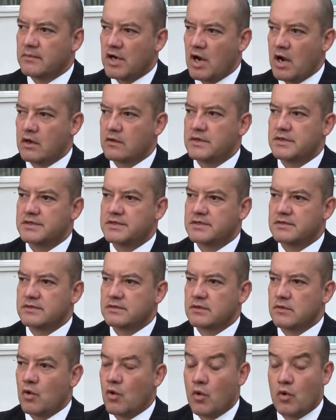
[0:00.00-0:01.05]
Congress
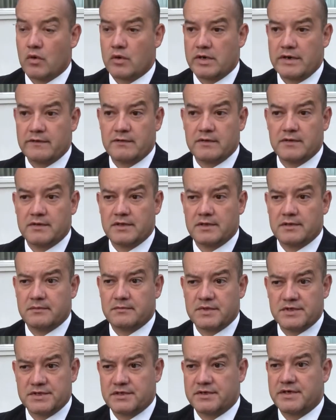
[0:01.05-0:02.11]
or even the
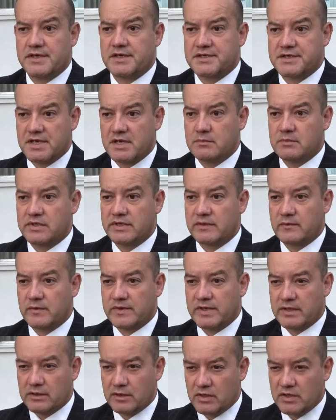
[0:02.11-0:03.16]
Missouri Assembly, when
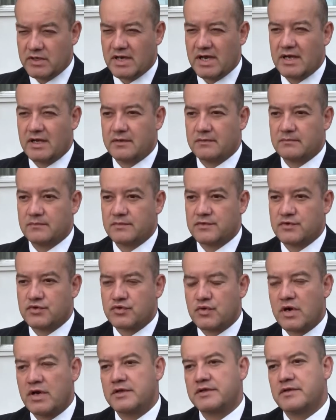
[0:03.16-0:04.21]
they look at
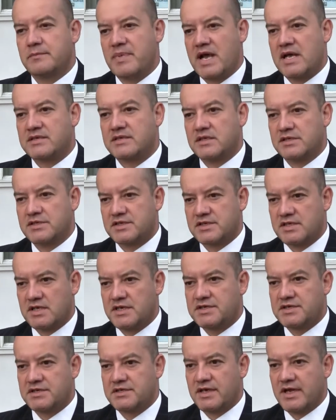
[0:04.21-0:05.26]
trying to pass
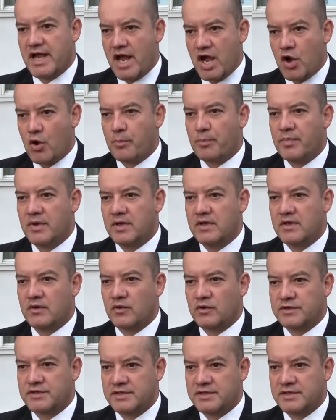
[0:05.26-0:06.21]
legislation to help or